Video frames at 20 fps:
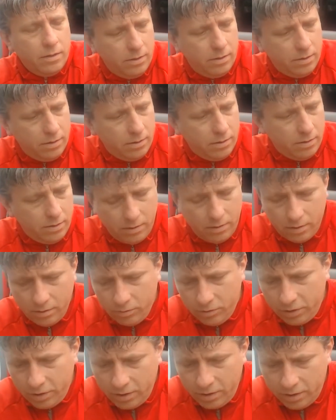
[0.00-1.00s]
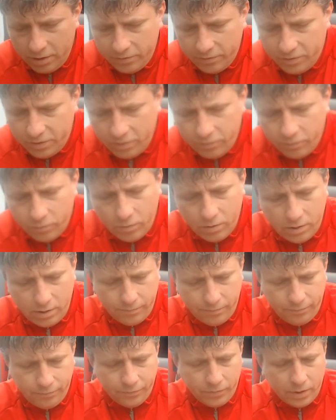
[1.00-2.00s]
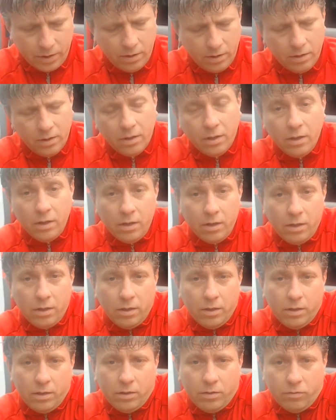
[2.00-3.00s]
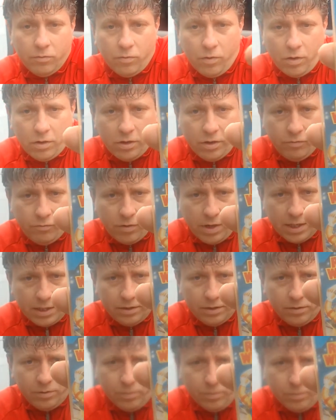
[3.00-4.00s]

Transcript: Alternative software. Rock and Wrestle.